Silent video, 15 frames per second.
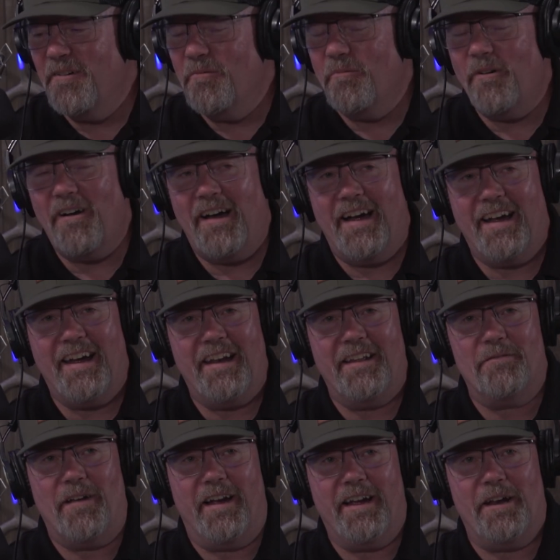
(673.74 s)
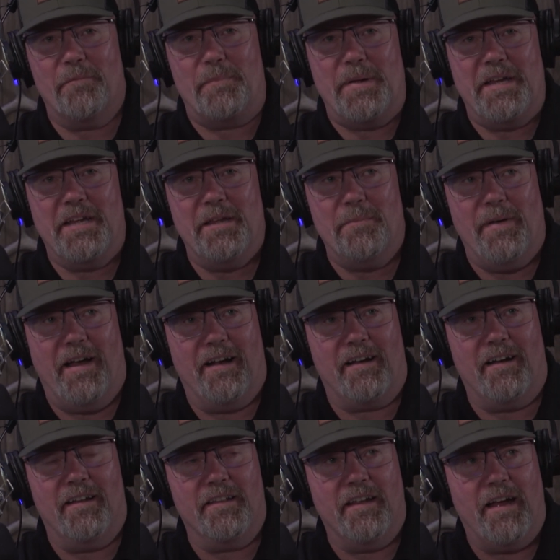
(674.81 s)
Well, I gotta piggyback
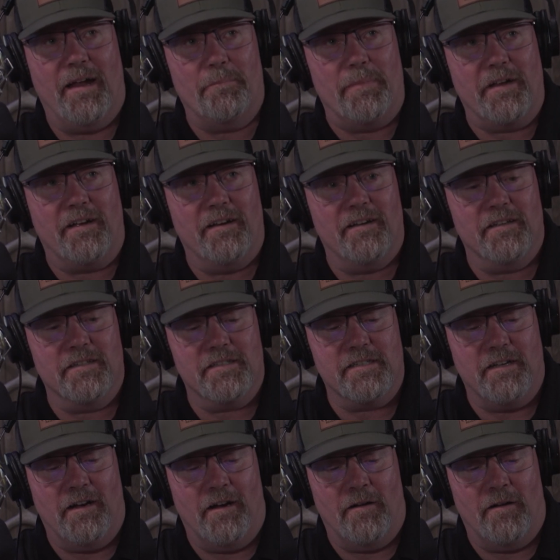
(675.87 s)
on that, because